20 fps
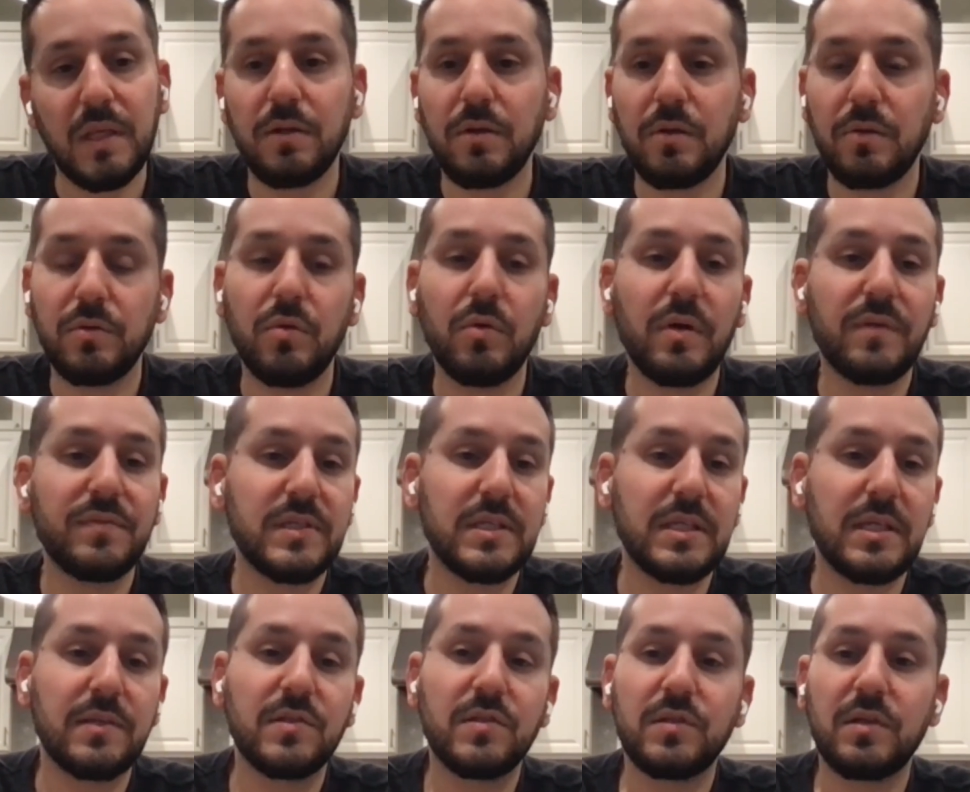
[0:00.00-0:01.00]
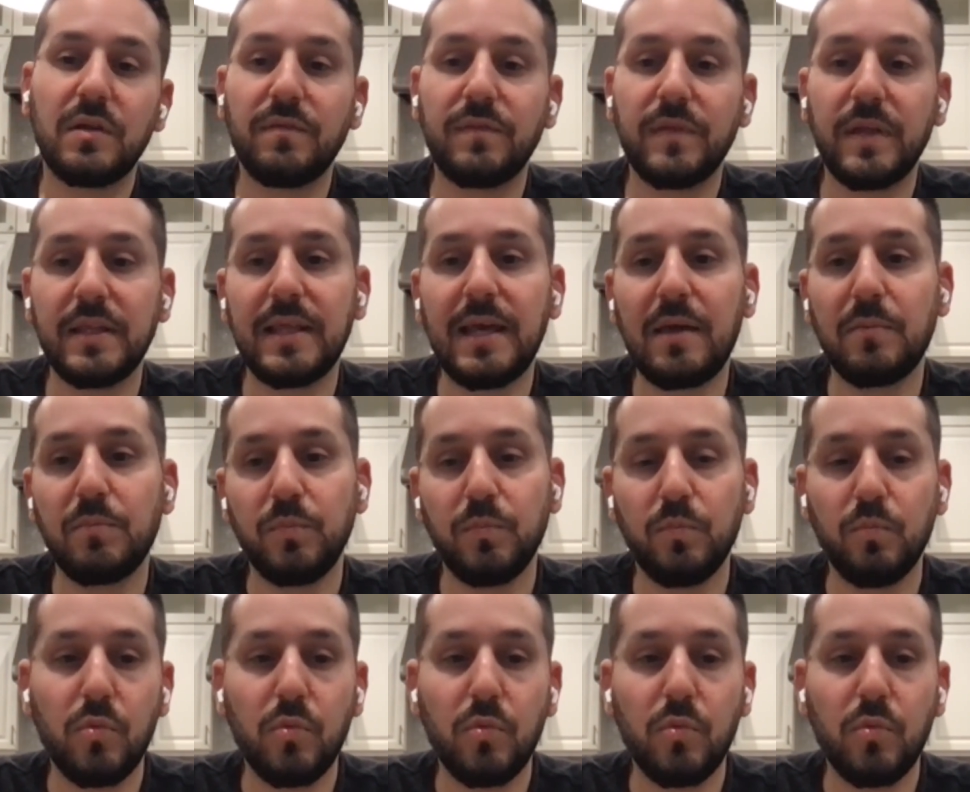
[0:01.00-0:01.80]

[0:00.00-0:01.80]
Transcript: you know ufc and stuff like that